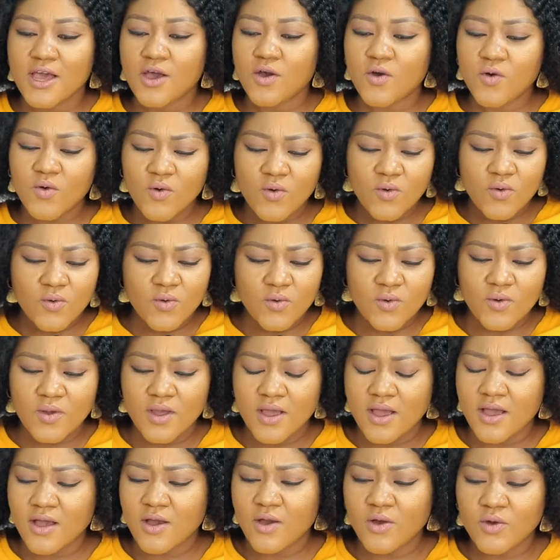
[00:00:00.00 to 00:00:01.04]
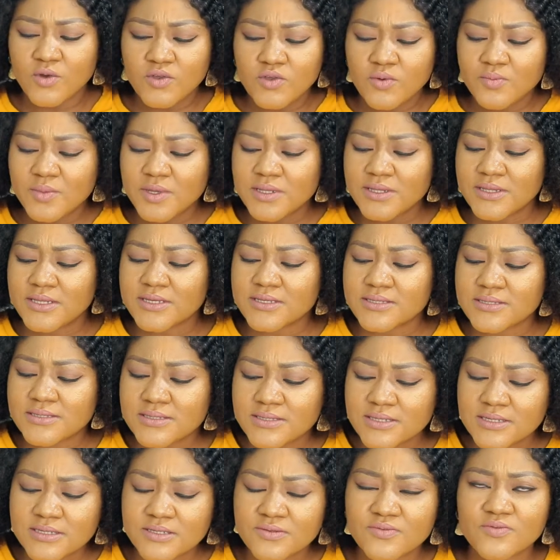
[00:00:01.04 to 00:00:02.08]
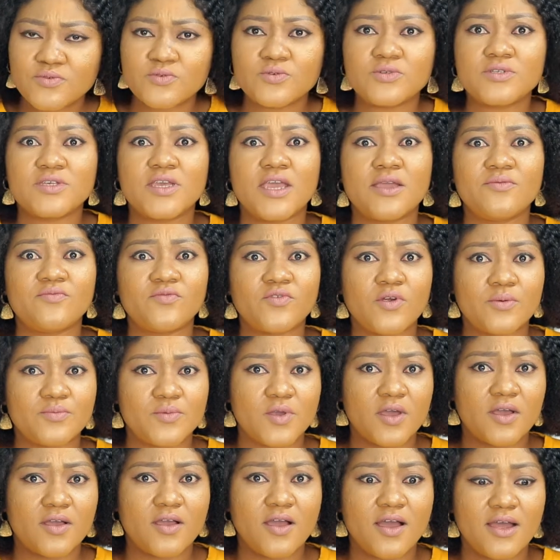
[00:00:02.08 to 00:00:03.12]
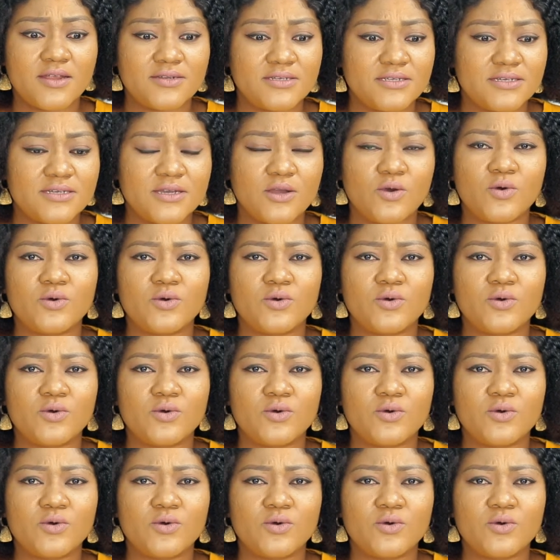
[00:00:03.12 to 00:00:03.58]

Oh, you mean this fruit came from your garden?